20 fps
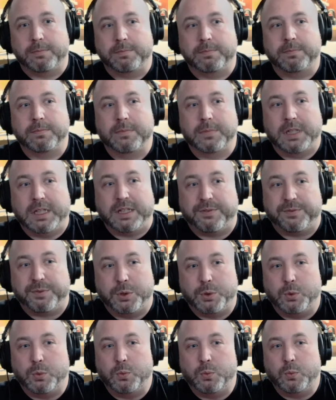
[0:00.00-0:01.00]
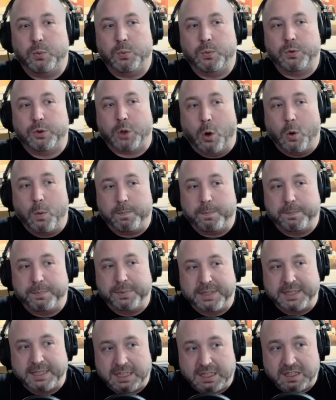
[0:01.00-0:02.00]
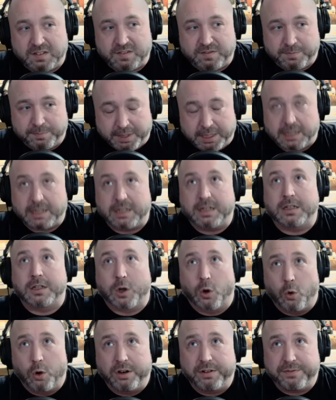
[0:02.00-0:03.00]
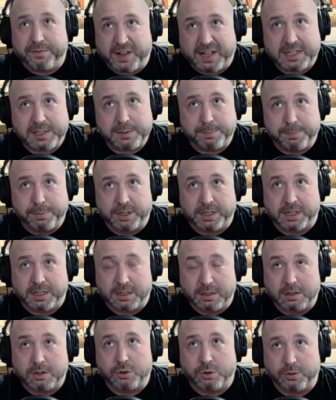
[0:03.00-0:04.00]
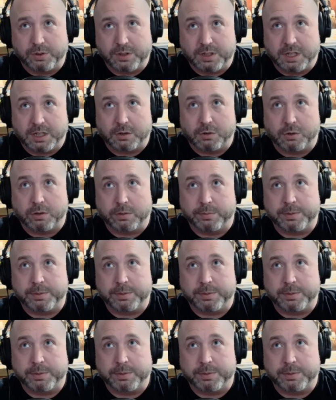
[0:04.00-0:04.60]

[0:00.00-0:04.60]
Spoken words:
If you don't believe me, go on Facebook in the TROTEC groups.